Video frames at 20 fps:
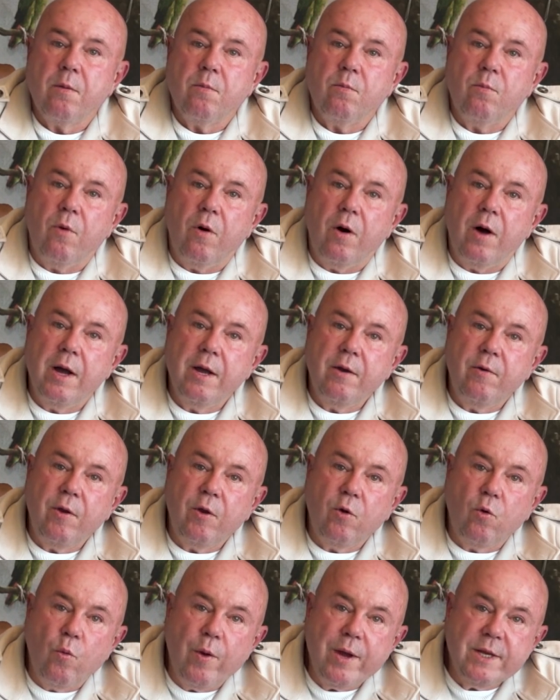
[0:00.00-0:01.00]
My
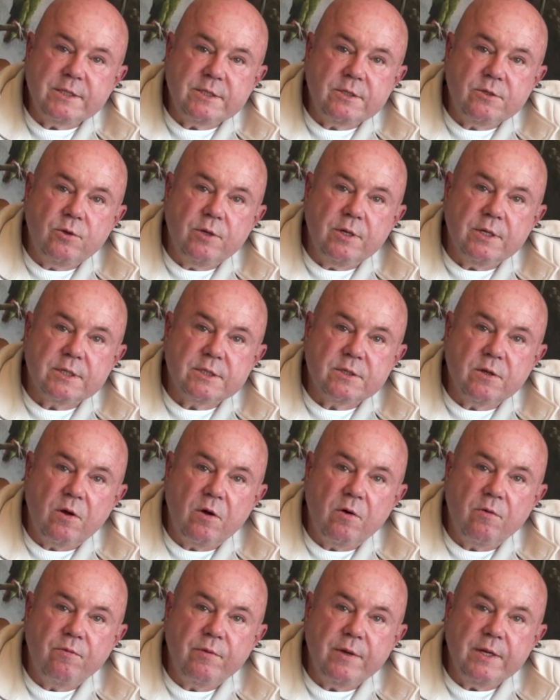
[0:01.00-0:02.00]
request to the
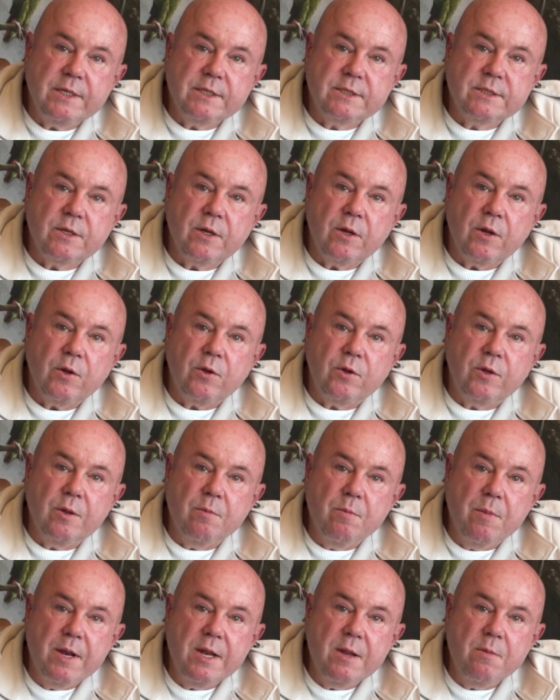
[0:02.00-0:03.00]
staff is to
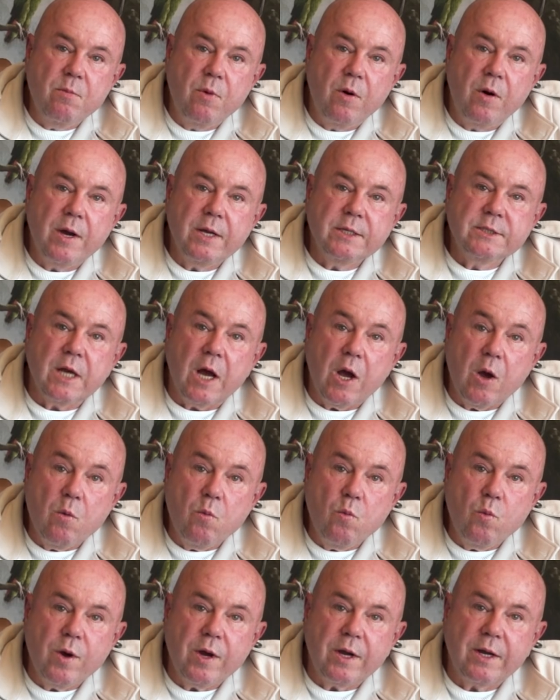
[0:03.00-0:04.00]
minimize
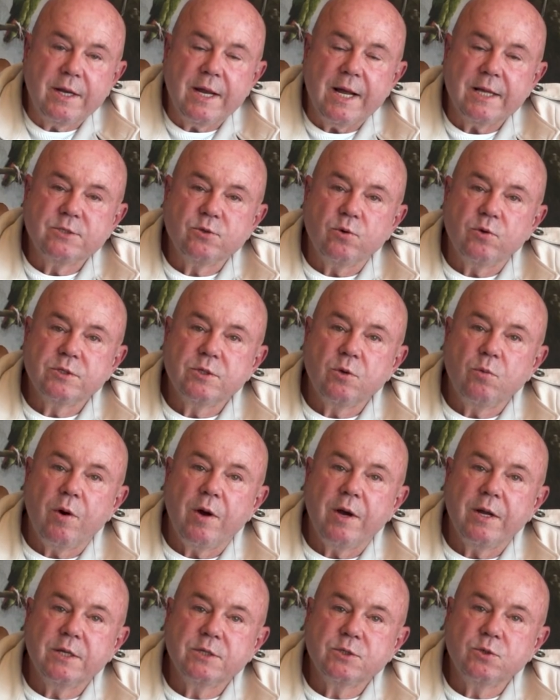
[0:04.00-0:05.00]
homework. That's also
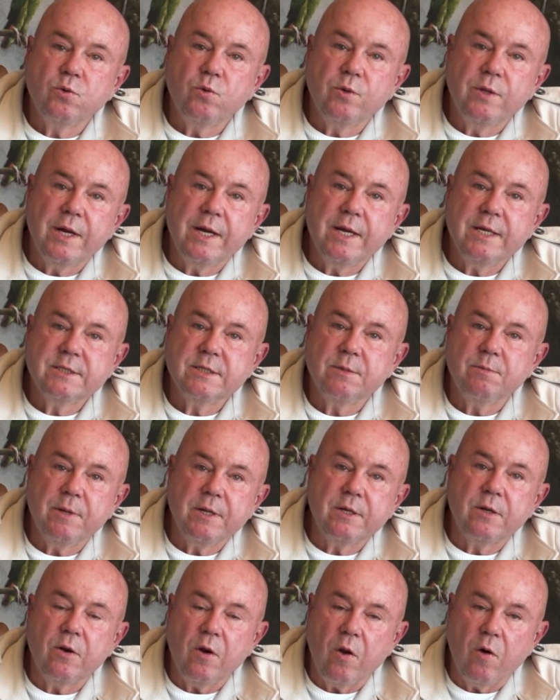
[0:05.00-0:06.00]
why the school day is a
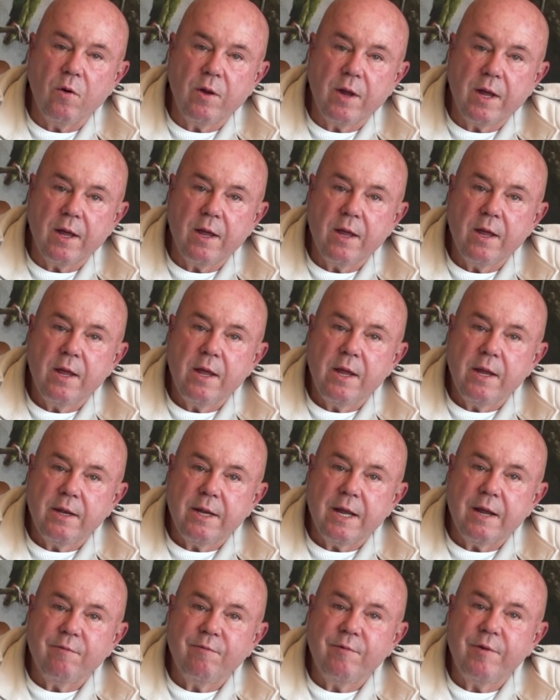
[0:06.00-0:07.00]
bit longer.
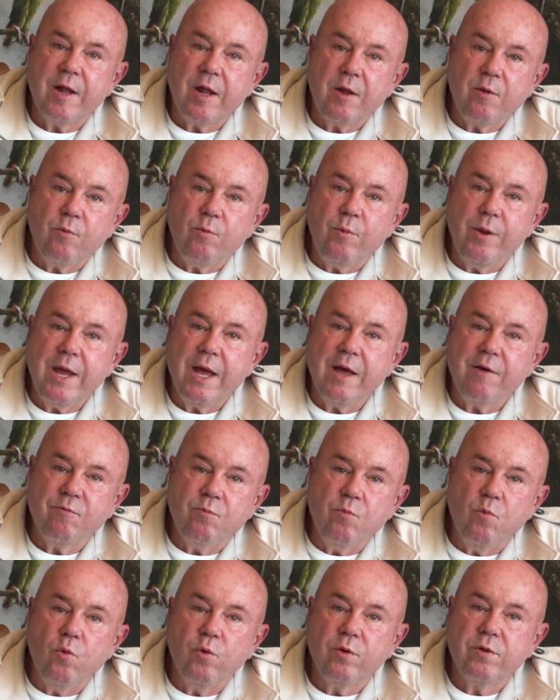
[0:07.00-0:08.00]
That we have
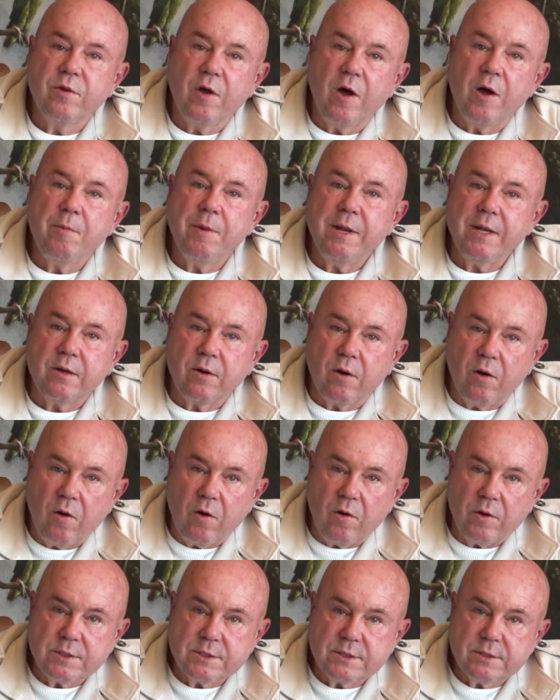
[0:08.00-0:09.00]
more time in
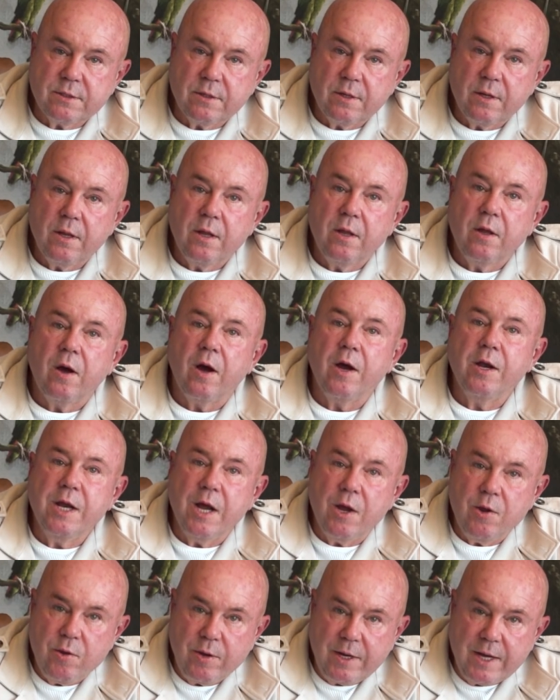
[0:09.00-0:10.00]
class. I know
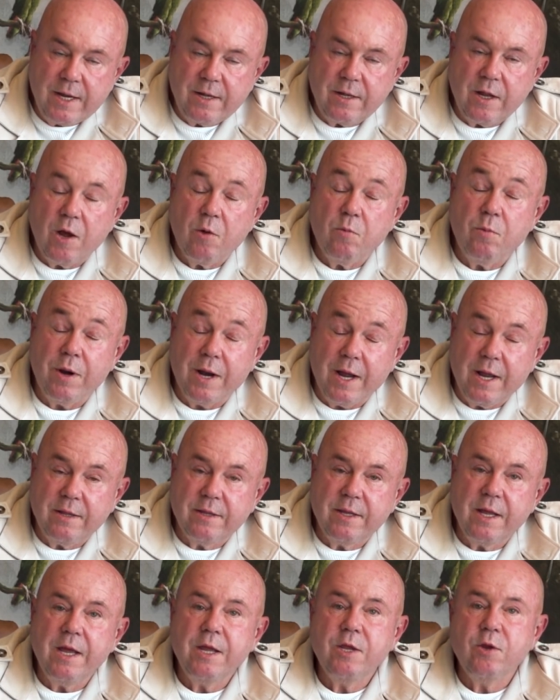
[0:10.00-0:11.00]
you get home
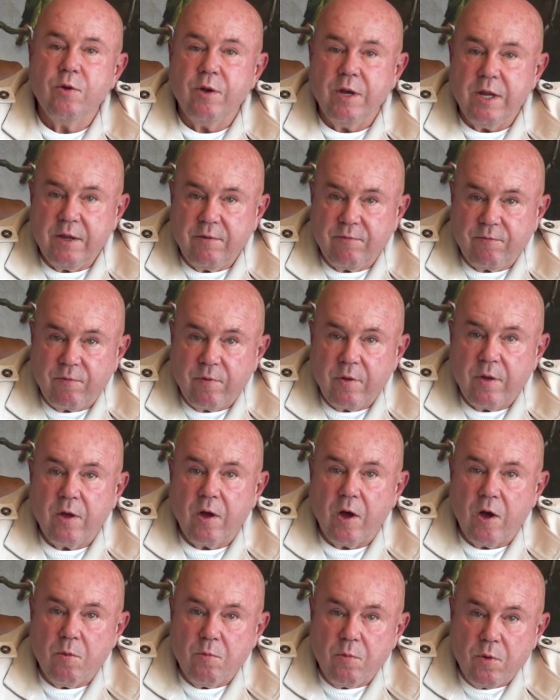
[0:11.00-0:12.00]
later and you leave
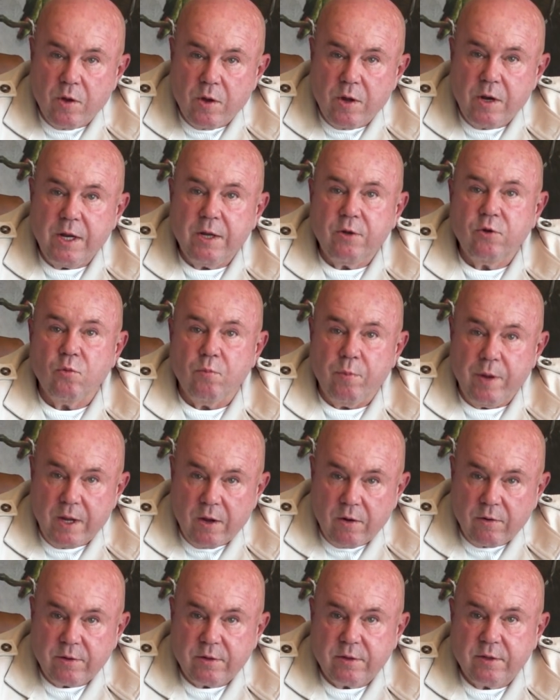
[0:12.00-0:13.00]
home early to be
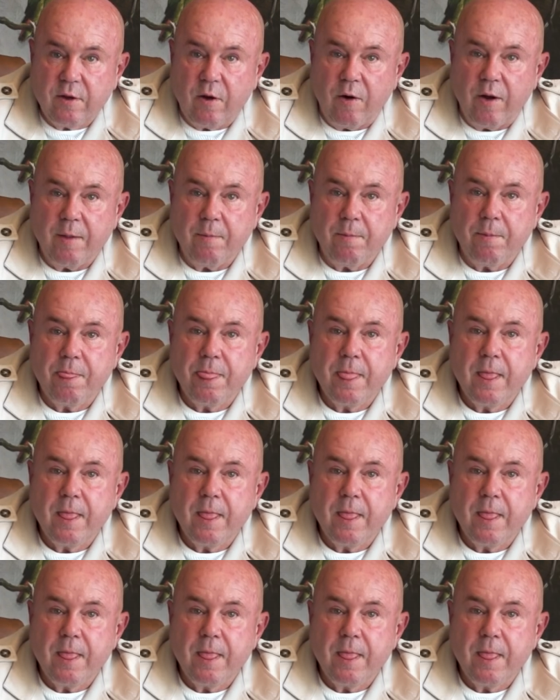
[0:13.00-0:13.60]
on time.